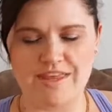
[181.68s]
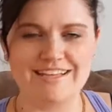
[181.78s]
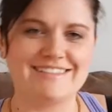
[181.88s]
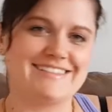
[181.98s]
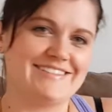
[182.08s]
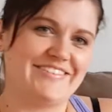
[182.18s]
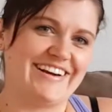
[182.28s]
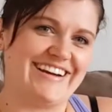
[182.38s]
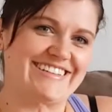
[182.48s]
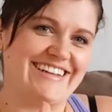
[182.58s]
this is
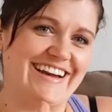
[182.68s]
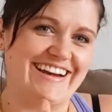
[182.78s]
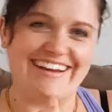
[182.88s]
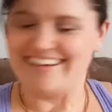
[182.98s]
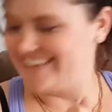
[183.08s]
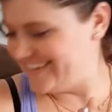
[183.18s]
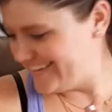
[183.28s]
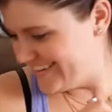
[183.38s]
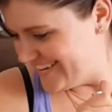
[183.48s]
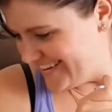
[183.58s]
very exciting.
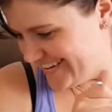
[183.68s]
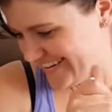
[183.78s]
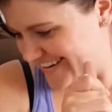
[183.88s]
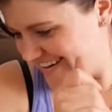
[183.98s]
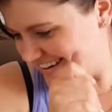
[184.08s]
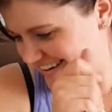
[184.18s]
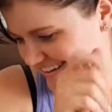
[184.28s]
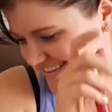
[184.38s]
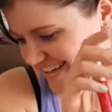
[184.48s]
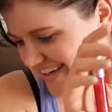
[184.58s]
It
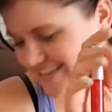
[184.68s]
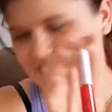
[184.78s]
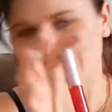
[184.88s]
is a